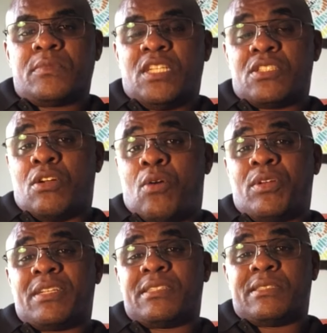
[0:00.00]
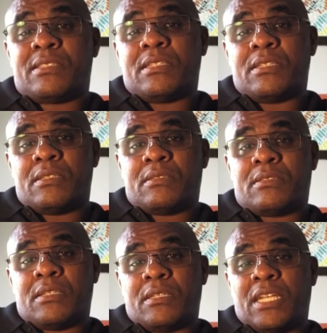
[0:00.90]
So I wanted
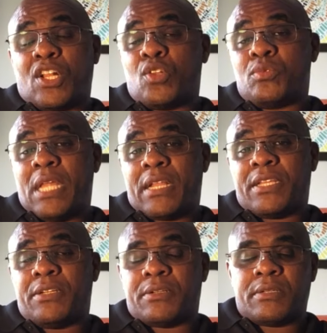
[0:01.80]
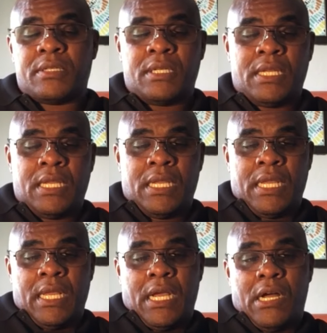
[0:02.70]
to include that here.
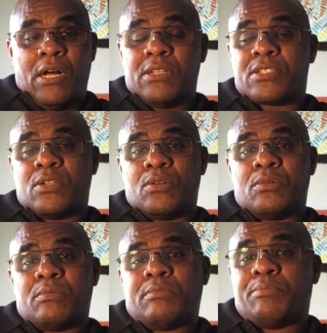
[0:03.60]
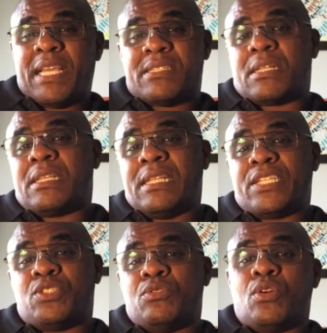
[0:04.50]
Also, basically
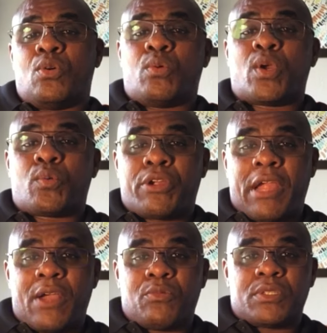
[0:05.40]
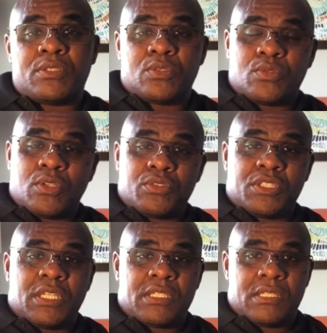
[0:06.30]
let you know where we're at with the two-tone
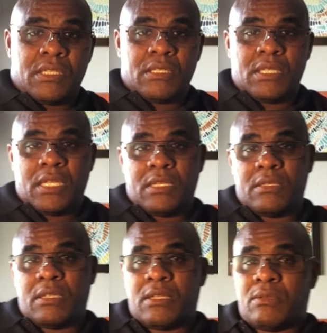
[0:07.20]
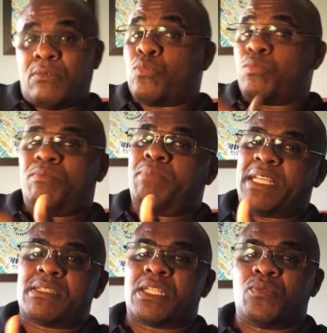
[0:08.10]
GS and
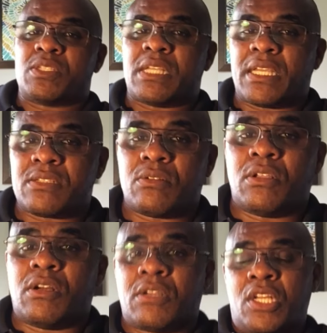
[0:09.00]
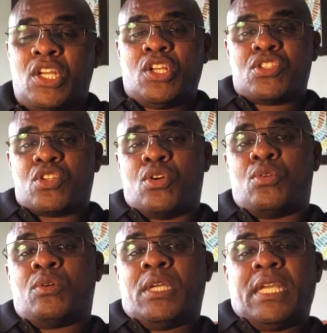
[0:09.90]
basically what's taking so long.
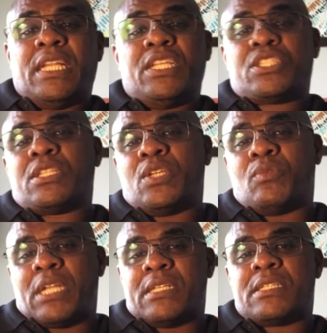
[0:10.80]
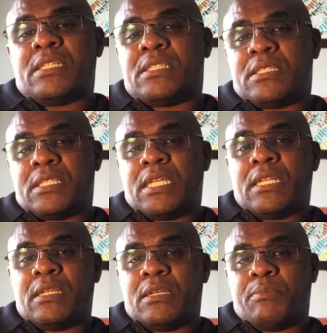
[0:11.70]
So initially when I sent it to
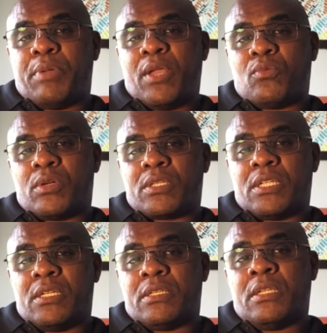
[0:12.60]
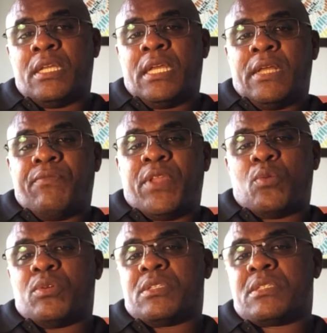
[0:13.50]
get the paint work done, there
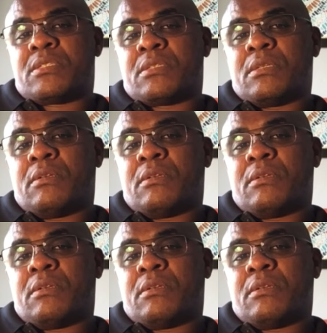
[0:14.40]
was